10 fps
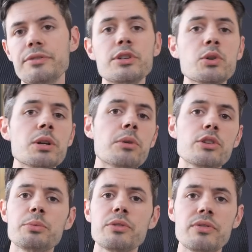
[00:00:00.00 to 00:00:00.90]
If you're doing
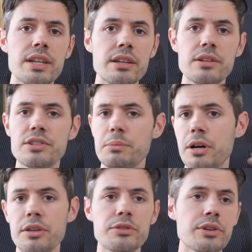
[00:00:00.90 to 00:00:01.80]
multiple videos a
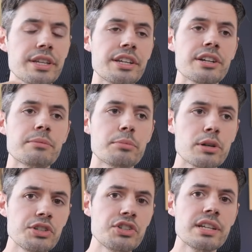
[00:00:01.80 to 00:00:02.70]
month or a year,
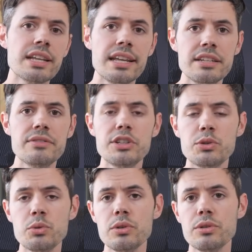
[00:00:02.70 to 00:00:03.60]
purchasing
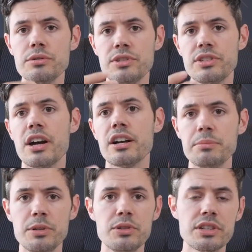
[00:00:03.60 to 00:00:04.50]
individual stock
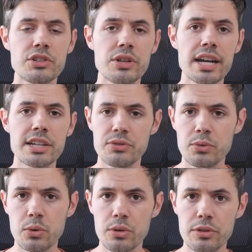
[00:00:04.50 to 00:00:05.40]
music tracks
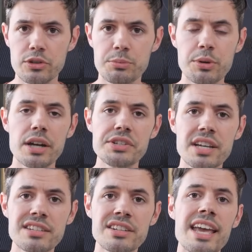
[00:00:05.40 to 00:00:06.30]
for those
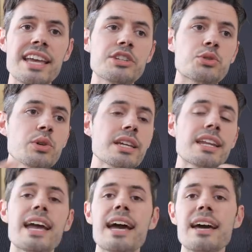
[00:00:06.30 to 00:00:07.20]
projects is really
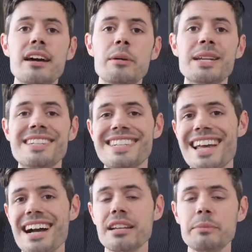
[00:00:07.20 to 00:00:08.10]
going to add up and it's
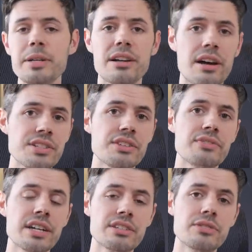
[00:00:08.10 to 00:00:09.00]
not going to be cost
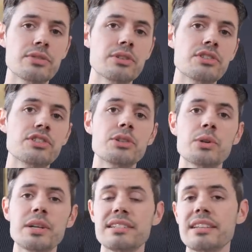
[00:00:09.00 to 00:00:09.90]
effective versus
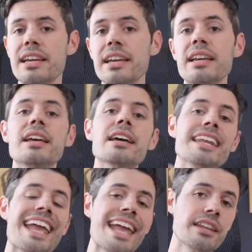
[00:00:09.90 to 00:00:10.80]
doing, say,
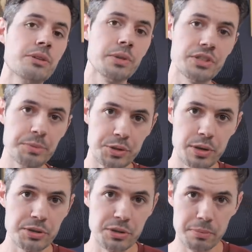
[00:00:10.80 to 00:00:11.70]
an annual
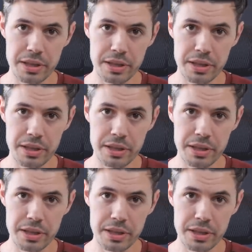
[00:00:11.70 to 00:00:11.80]
subscription